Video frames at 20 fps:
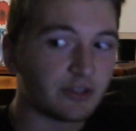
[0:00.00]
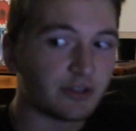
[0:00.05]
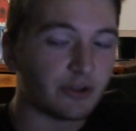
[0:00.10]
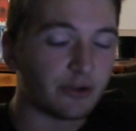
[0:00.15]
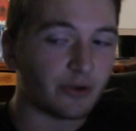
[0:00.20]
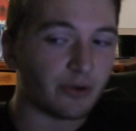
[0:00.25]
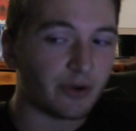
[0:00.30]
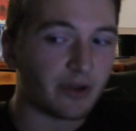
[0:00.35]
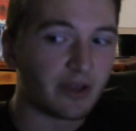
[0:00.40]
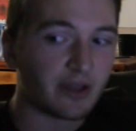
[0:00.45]

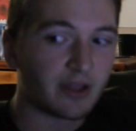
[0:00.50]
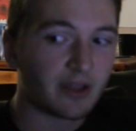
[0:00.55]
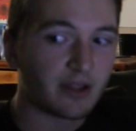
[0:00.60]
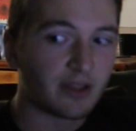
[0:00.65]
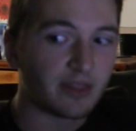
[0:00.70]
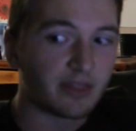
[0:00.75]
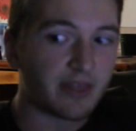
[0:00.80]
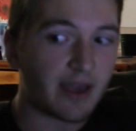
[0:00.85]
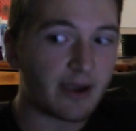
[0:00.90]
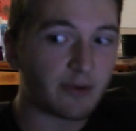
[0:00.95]
Dude,
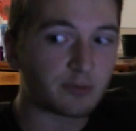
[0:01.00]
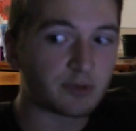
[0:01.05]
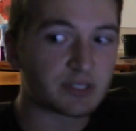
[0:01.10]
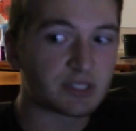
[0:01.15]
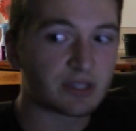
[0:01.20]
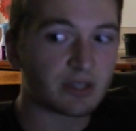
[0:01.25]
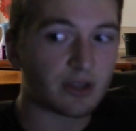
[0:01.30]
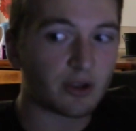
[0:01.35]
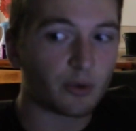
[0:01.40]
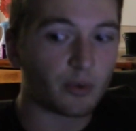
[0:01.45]
that
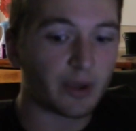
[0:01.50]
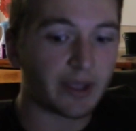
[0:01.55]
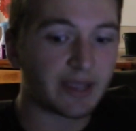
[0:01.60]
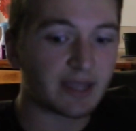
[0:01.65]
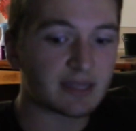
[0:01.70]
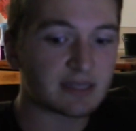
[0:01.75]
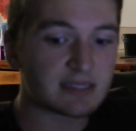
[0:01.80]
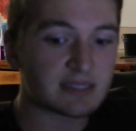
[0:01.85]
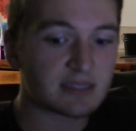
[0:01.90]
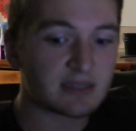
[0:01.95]
was the
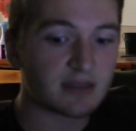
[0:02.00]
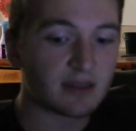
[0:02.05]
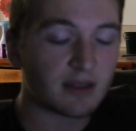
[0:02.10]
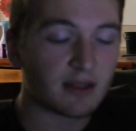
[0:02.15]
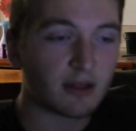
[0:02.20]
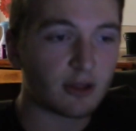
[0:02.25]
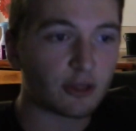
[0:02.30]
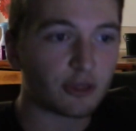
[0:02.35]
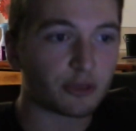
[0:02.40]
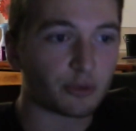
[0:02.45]
quickest
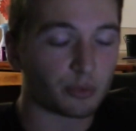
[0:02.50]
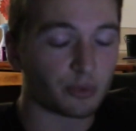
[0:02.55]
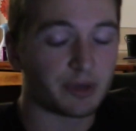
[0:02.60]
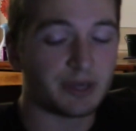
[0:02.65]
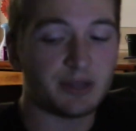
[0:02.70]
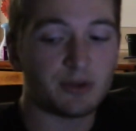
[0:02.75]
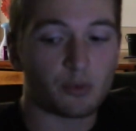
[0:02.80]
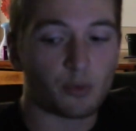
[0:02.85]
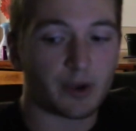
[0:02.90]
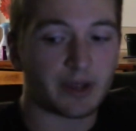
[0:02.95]

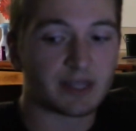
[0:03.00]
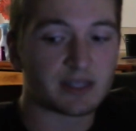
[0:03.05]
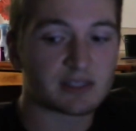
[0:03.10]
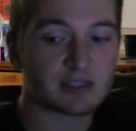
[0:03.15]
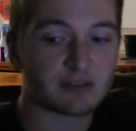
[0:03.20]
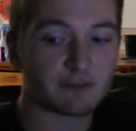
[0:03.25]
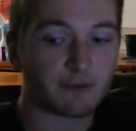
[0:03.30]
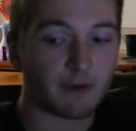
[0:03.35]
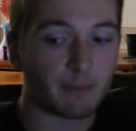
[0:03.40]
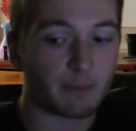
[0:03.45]
3
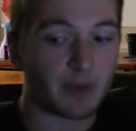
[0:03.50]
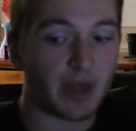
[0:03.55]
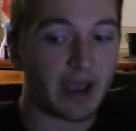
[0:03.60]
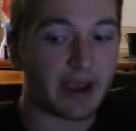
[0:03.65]
wins from